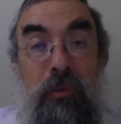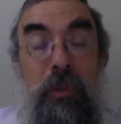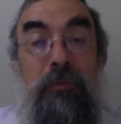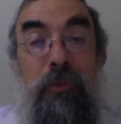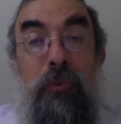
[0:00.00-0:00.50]

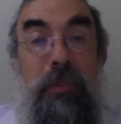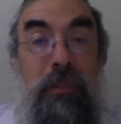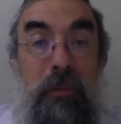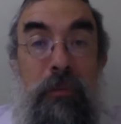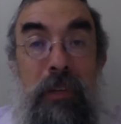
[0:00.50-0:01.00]
And this can
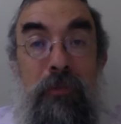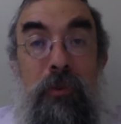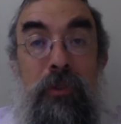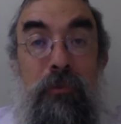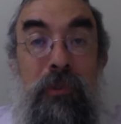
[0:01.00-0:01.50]
also be
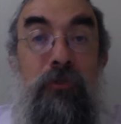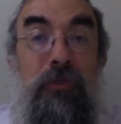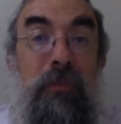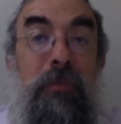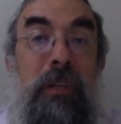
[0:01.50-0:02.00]
understood in a
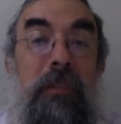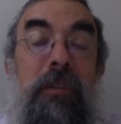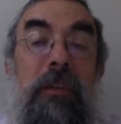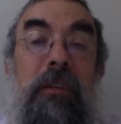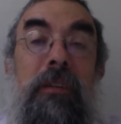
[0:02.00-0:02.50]
positive way.
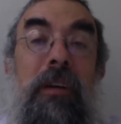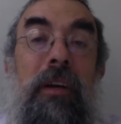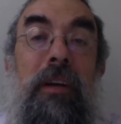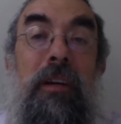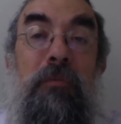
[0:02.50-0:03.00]
If you want
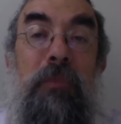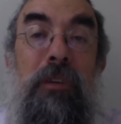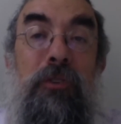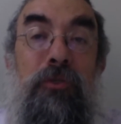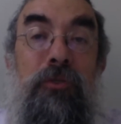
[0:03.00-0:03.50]
to
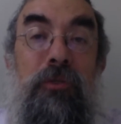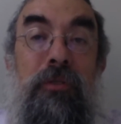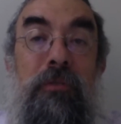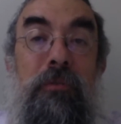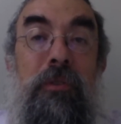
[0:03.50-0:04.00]
influence somebody, if you
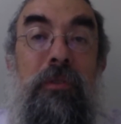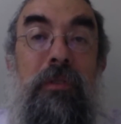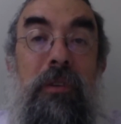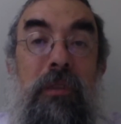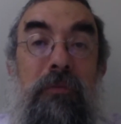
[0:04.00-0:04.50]
want to
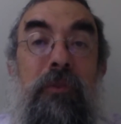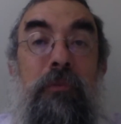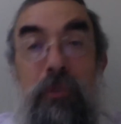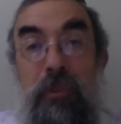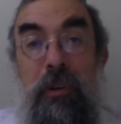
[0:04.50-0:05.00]
reach somebody's
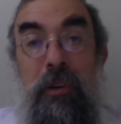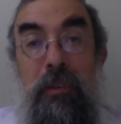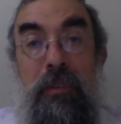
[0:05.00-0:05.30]
heart,